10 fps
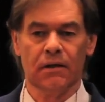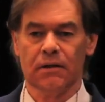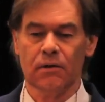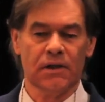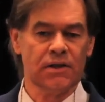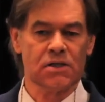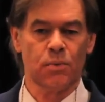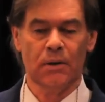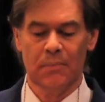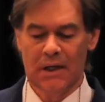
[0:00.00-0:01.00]
It only takes
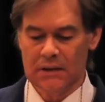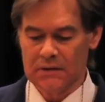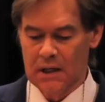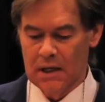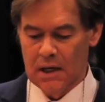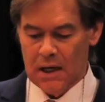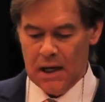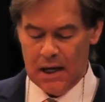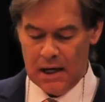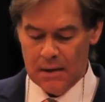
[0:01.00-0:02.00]
1 minute.
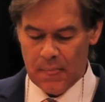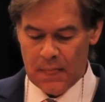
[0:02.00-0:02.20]
I